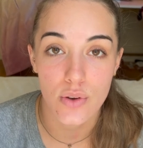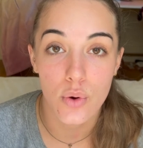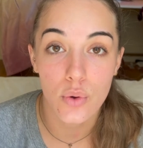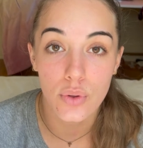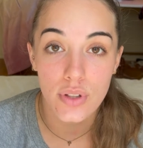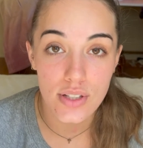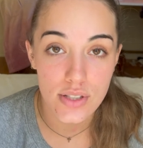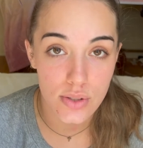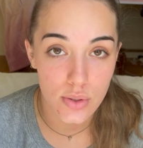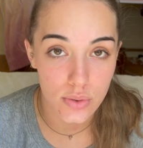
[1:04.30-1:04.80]

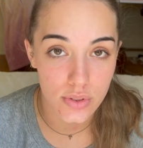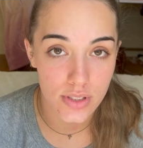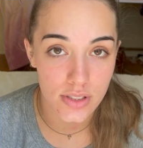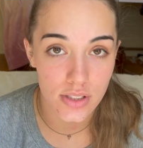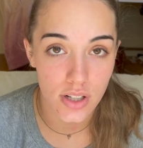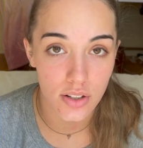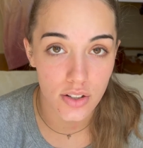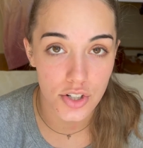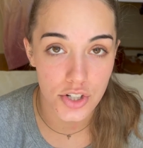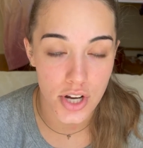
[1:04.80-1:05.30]
only sold in
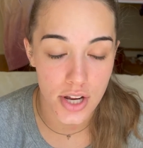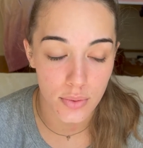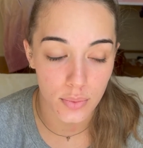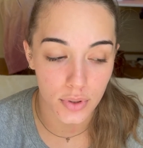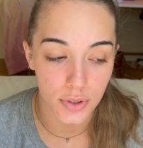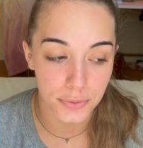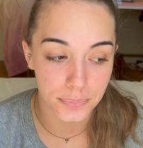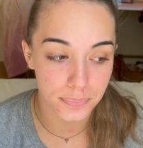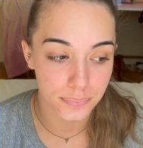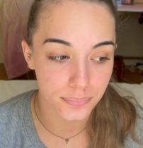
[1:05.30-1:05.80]
Dollar
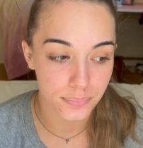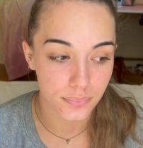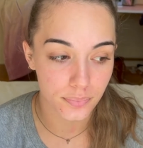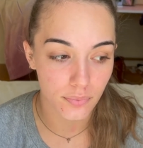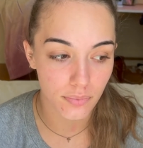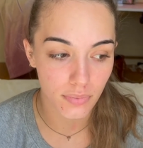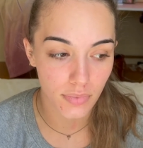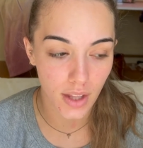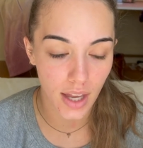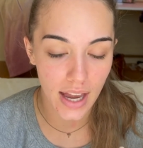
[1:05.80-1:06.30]
General.
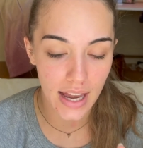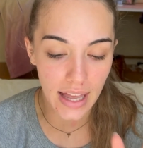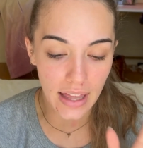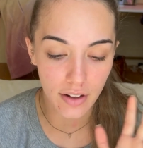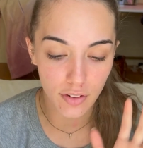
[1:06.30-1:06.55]
I had